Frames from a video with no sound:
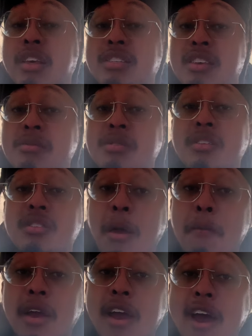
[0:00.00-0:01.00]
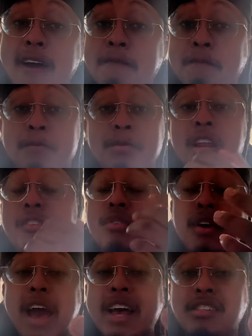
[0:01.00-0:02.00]
he seems like the type of guy that if
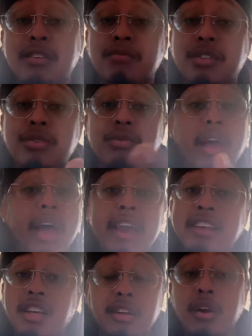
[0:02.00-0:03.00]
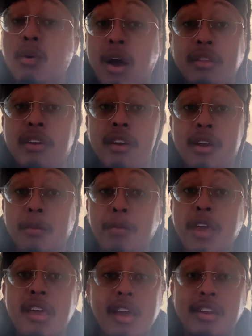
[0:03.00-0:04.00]
you ask him to, he's going to go out there and
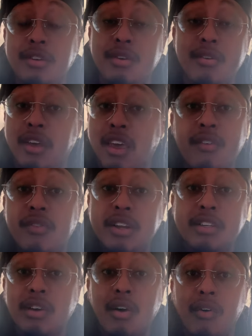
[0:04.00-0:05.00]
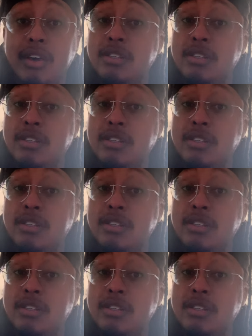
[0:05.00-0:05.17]
compete and give it his all.